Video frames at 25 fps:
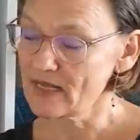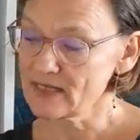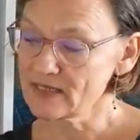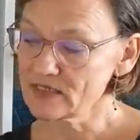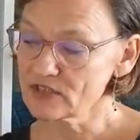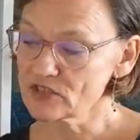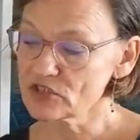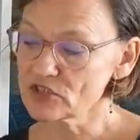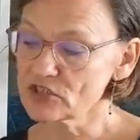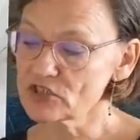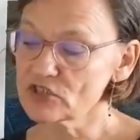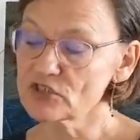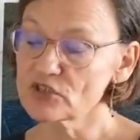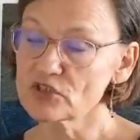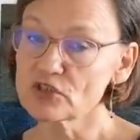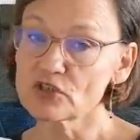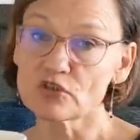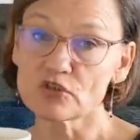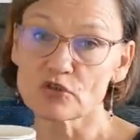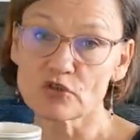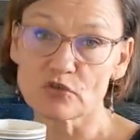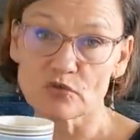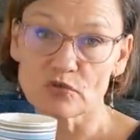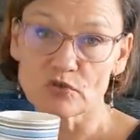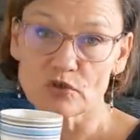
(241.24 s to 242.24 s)
let's just
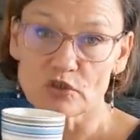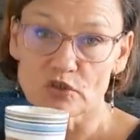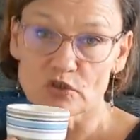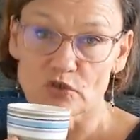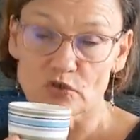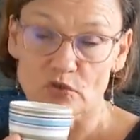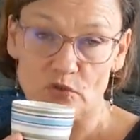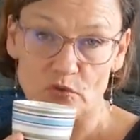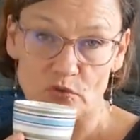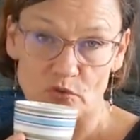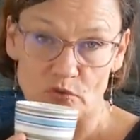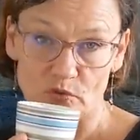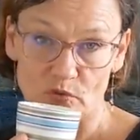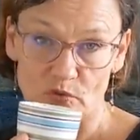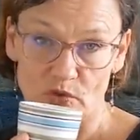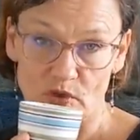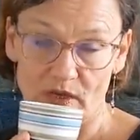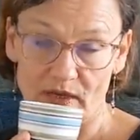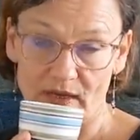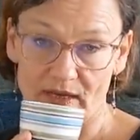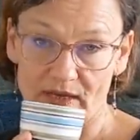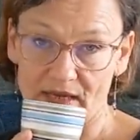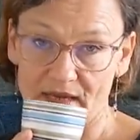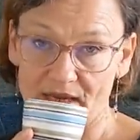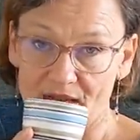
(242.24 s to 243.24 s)
do it all
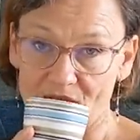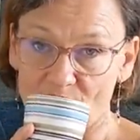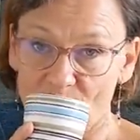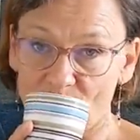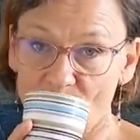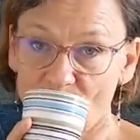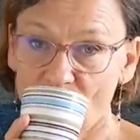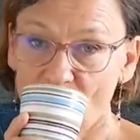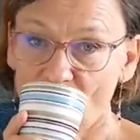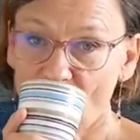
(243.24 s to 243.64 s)
again.